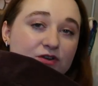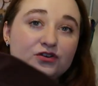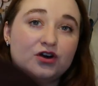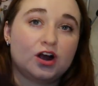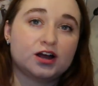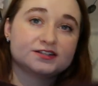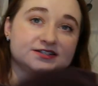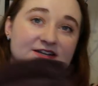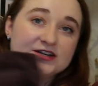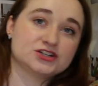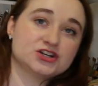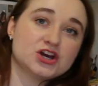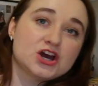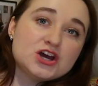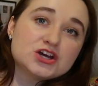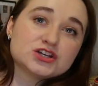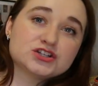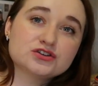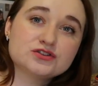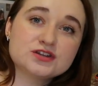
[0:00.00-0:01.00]
cross stitch.
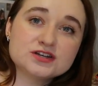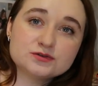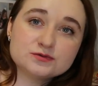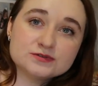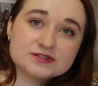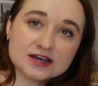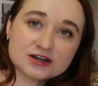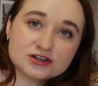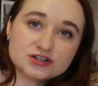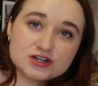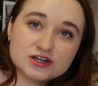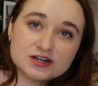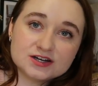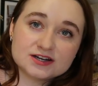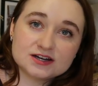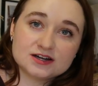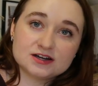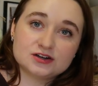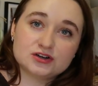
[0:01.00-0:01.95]
So this was actually a